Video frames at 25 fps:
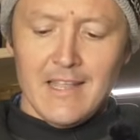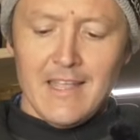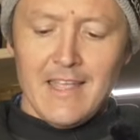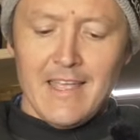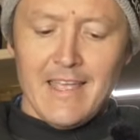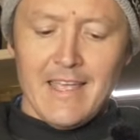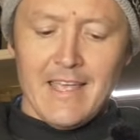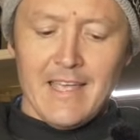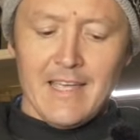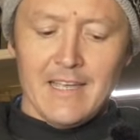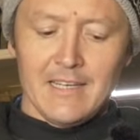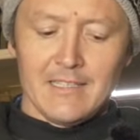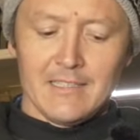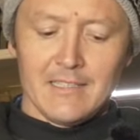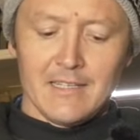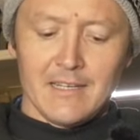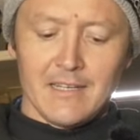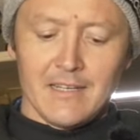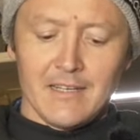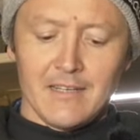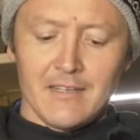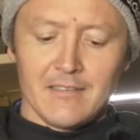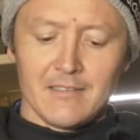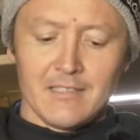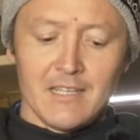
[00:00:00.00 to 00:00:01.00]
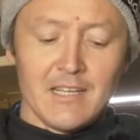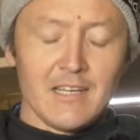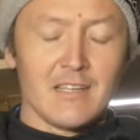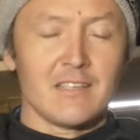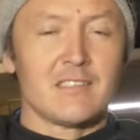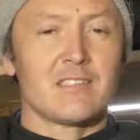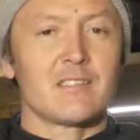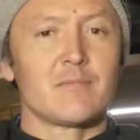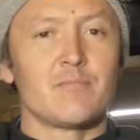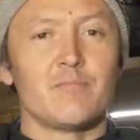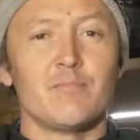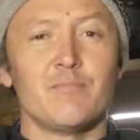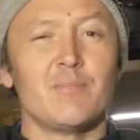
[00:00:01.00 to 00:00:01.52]
and yeah,
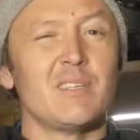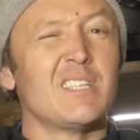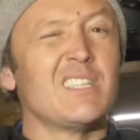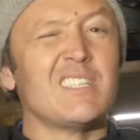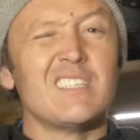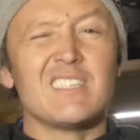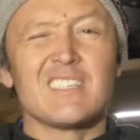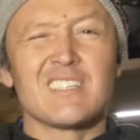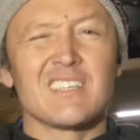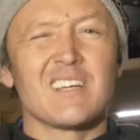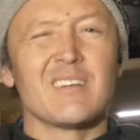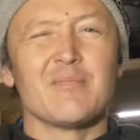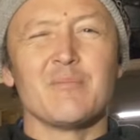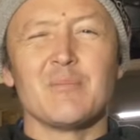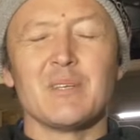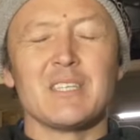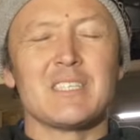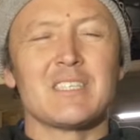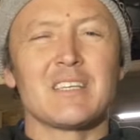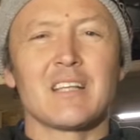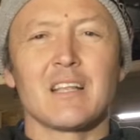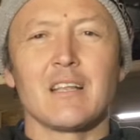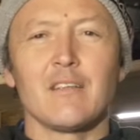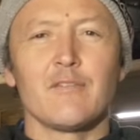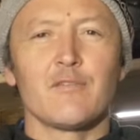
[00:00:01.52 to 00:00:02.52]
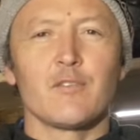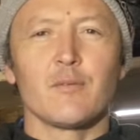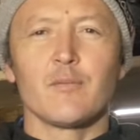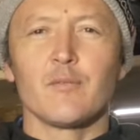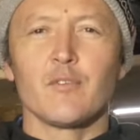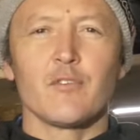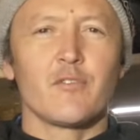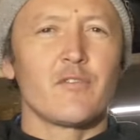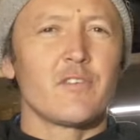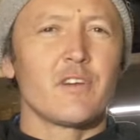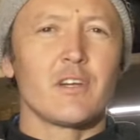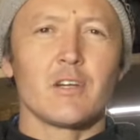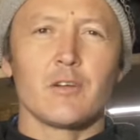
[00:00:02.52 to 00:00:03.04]
it's been designed basically from
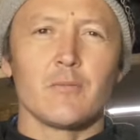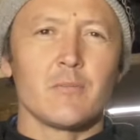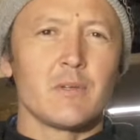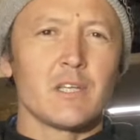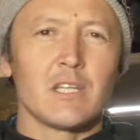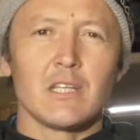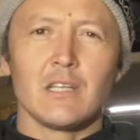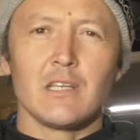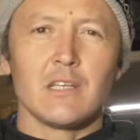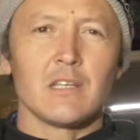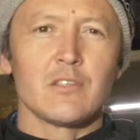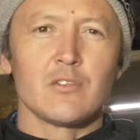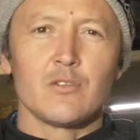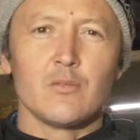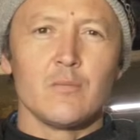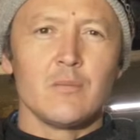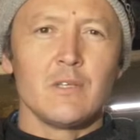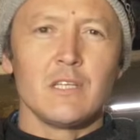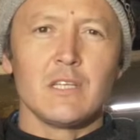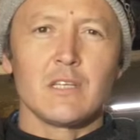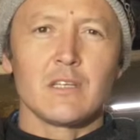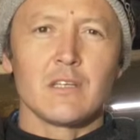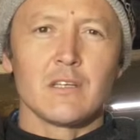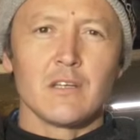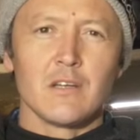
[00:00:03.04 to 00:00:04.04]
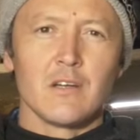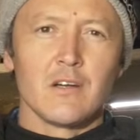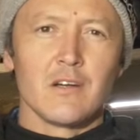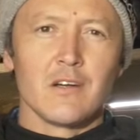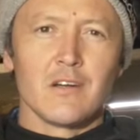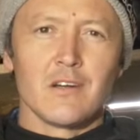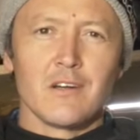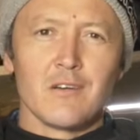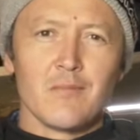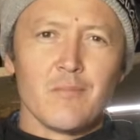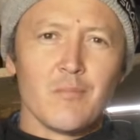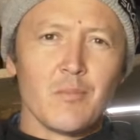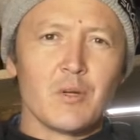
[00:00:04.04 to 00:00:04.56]
the very beginning to being
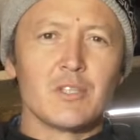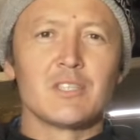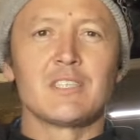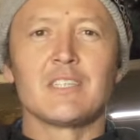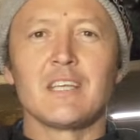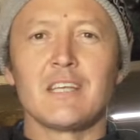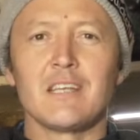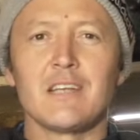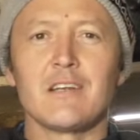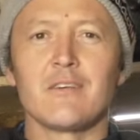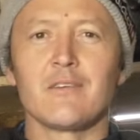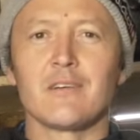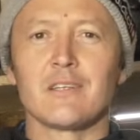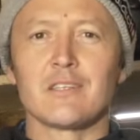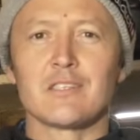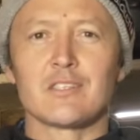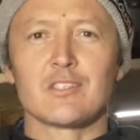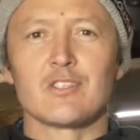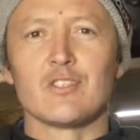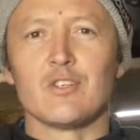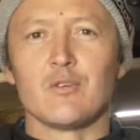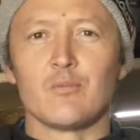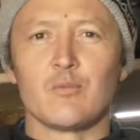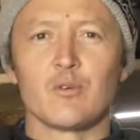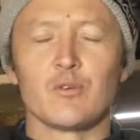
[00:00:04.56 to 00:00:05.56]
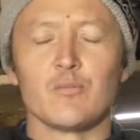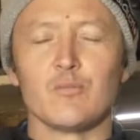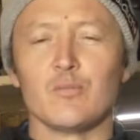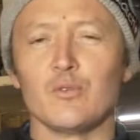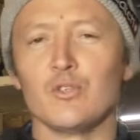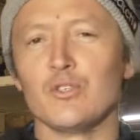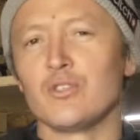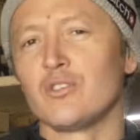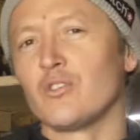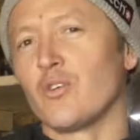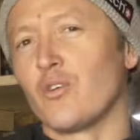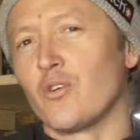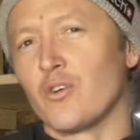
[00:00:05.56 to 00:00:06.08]
a mountaineering snowboard
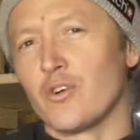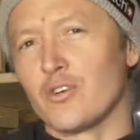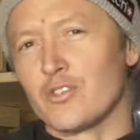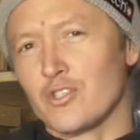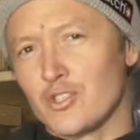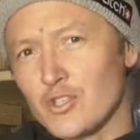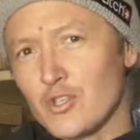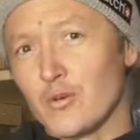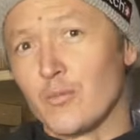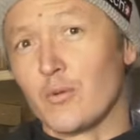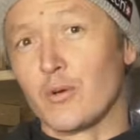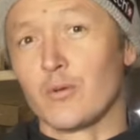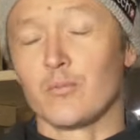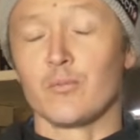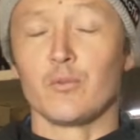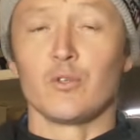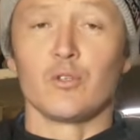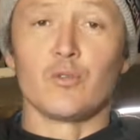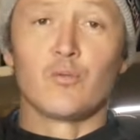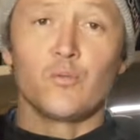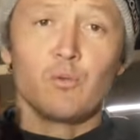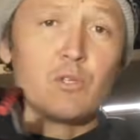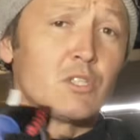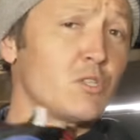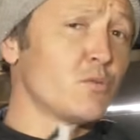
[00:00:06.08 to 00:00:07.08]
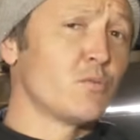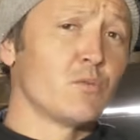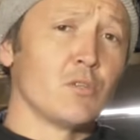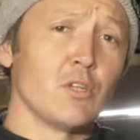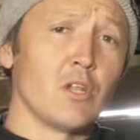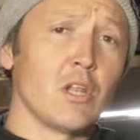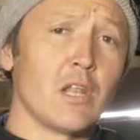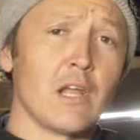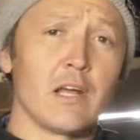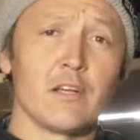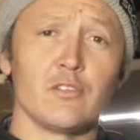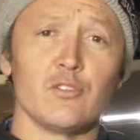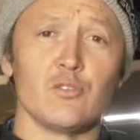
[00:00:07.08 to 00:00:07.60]
boot, or a snowboard boot which would
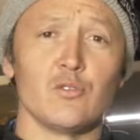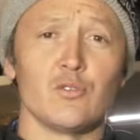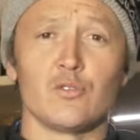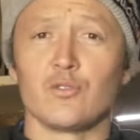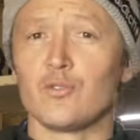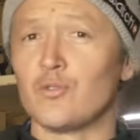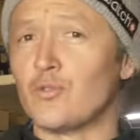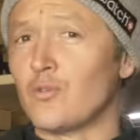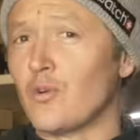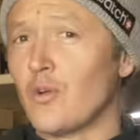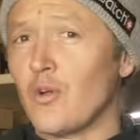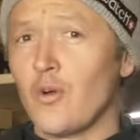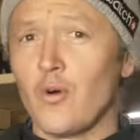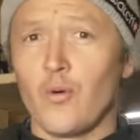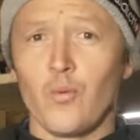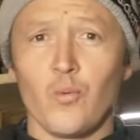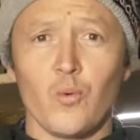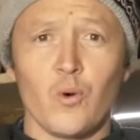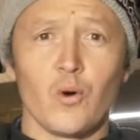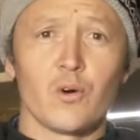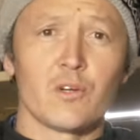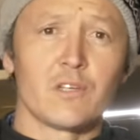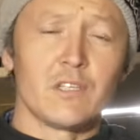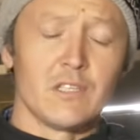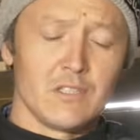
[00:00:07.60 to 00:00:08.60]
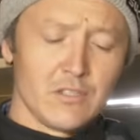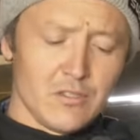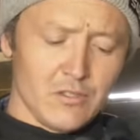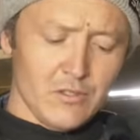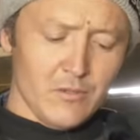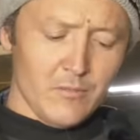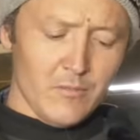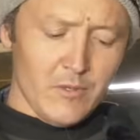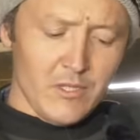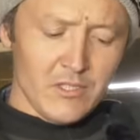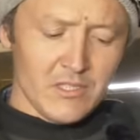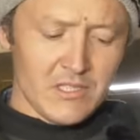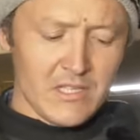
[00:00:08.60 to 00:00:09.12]
allow you to walk into
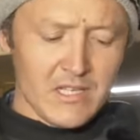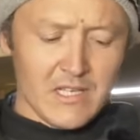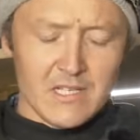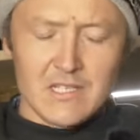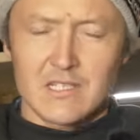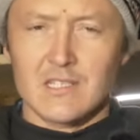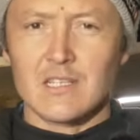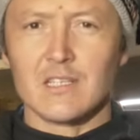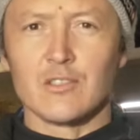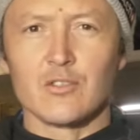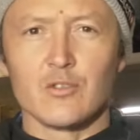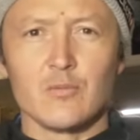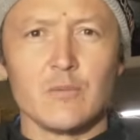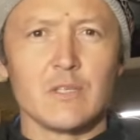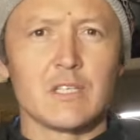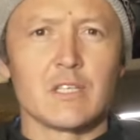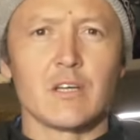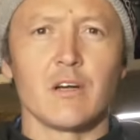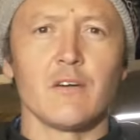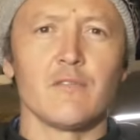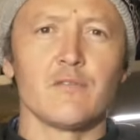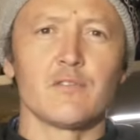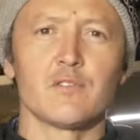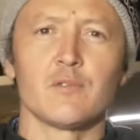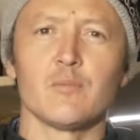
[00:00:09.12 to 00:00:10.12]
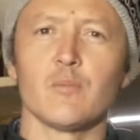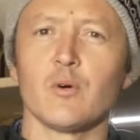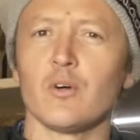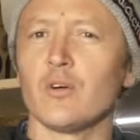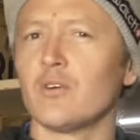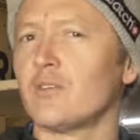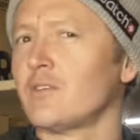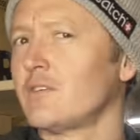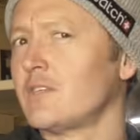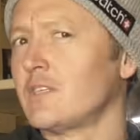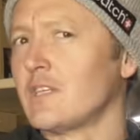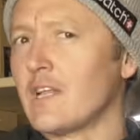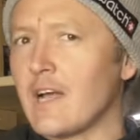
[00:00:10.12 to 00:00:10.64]
the mountains and to be
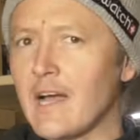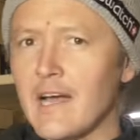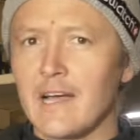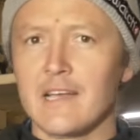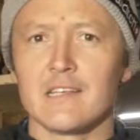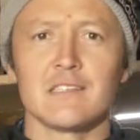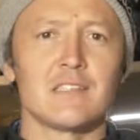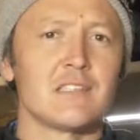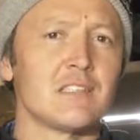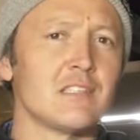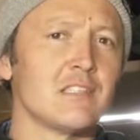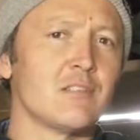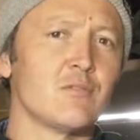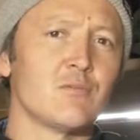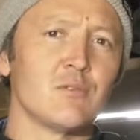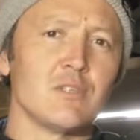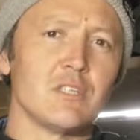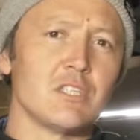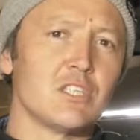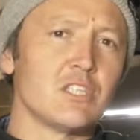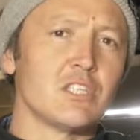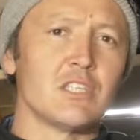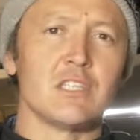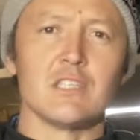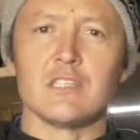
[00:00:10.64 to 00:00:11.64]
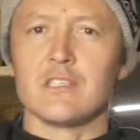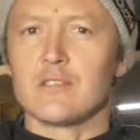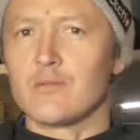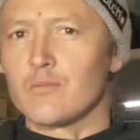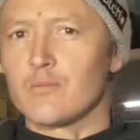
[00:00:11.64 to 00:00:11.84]
comfortable in icy ridges,